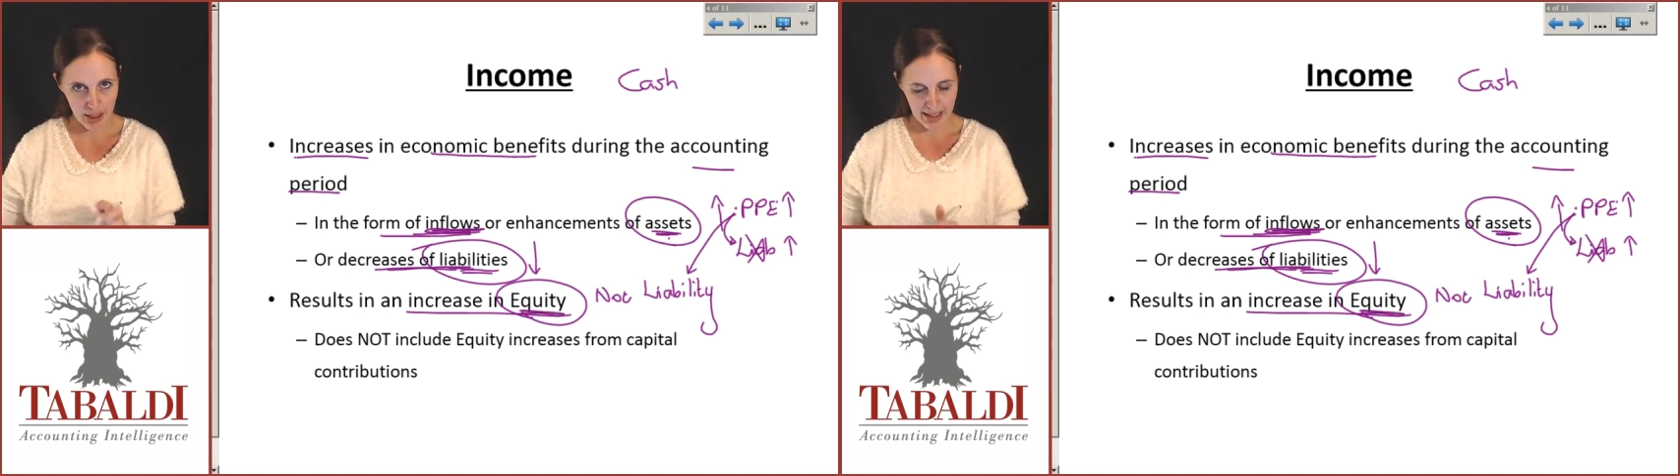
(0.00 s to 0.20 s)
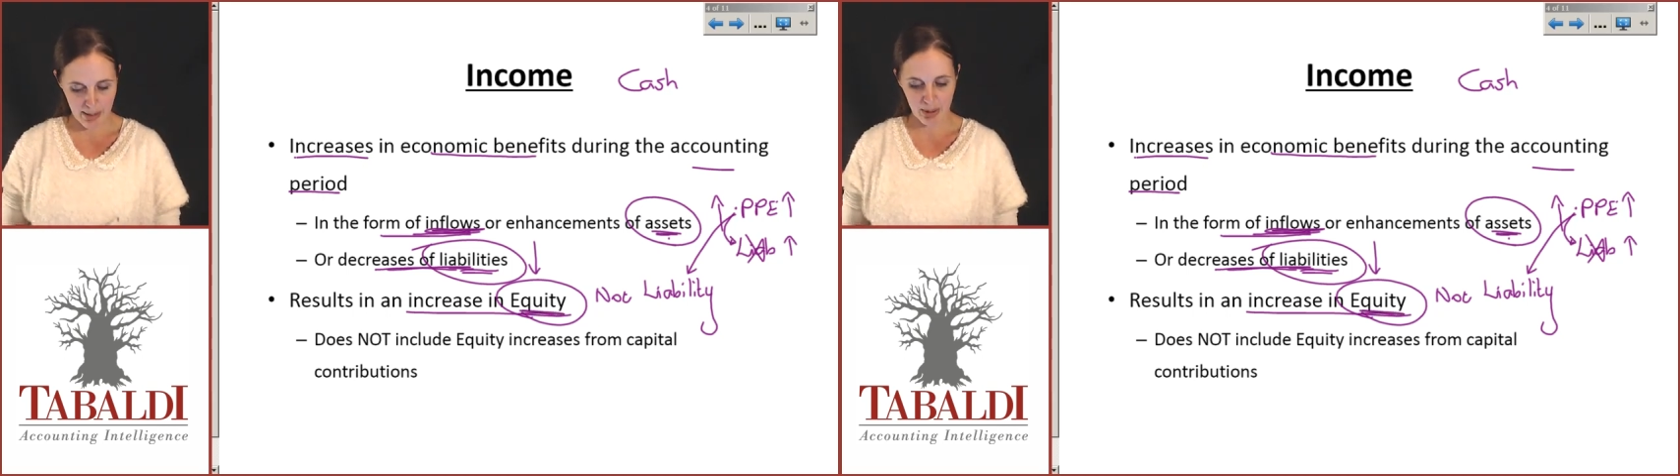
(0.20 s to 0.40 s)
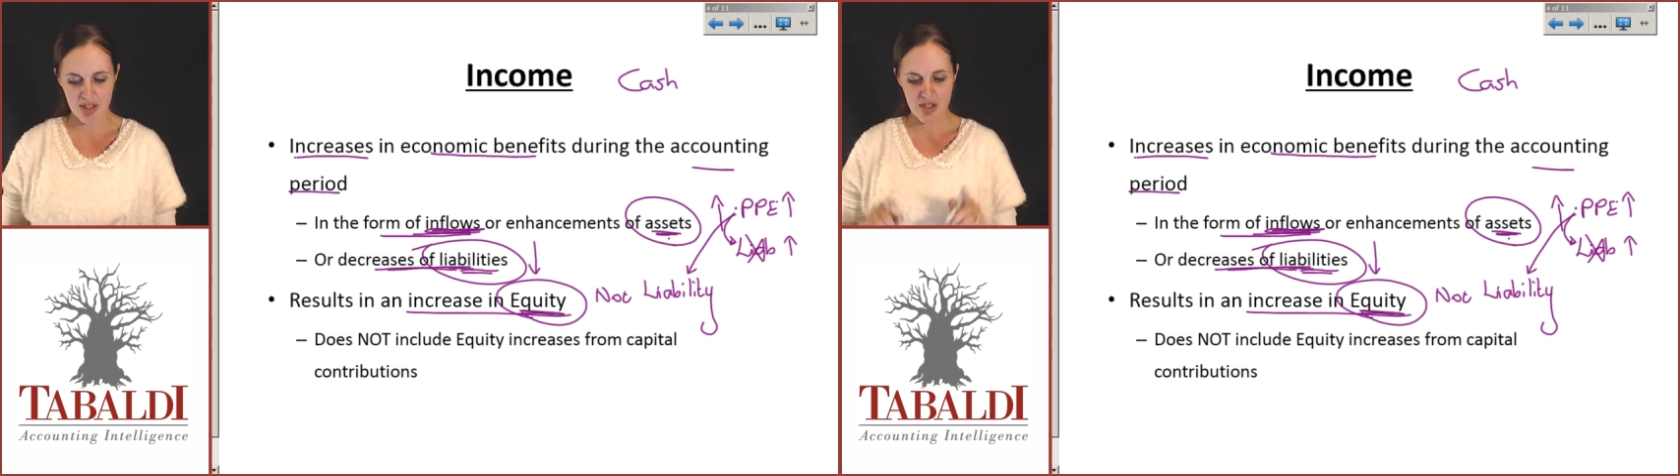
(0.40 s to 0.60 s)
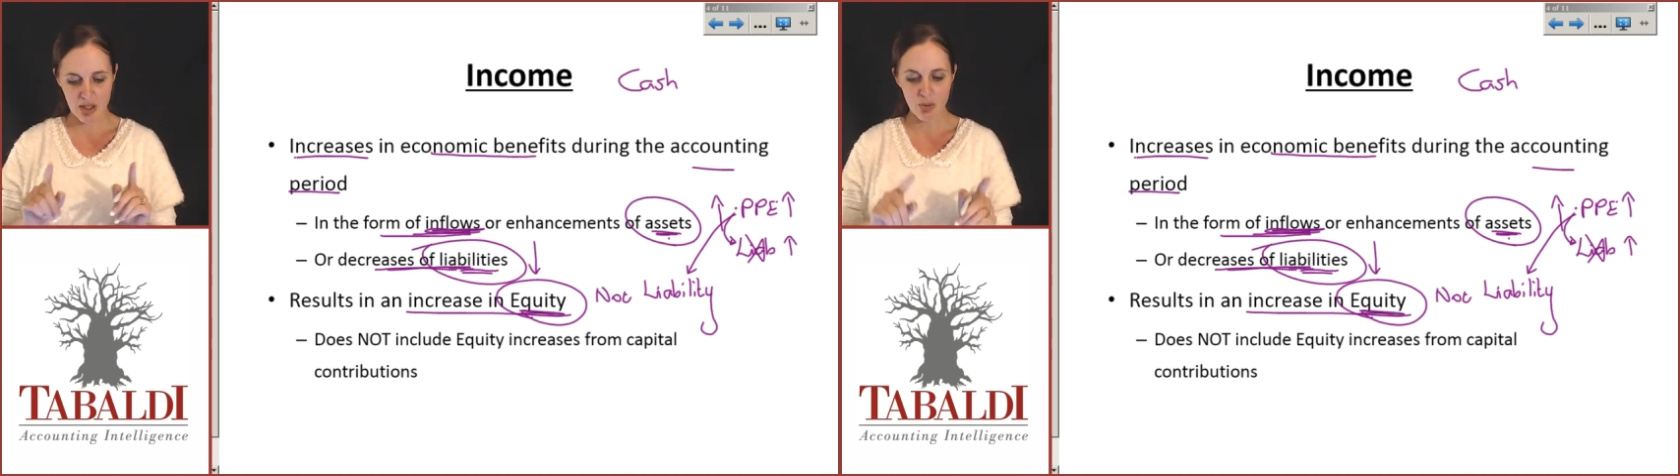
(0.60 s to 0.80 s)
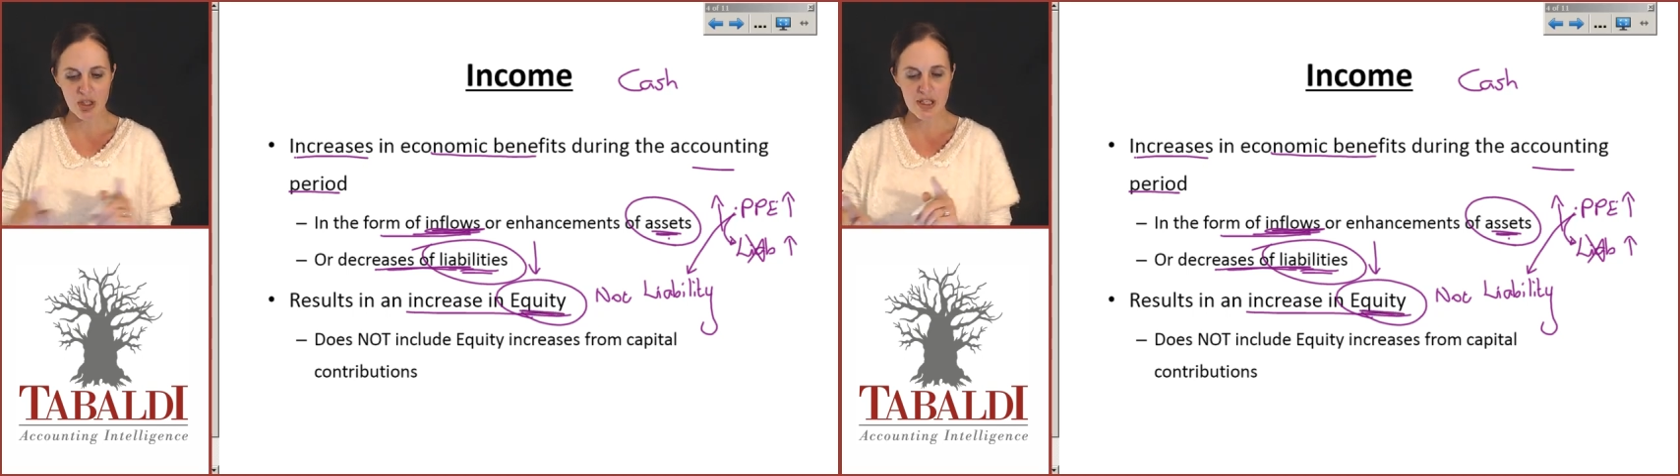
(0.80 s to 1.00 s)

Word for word: not liability.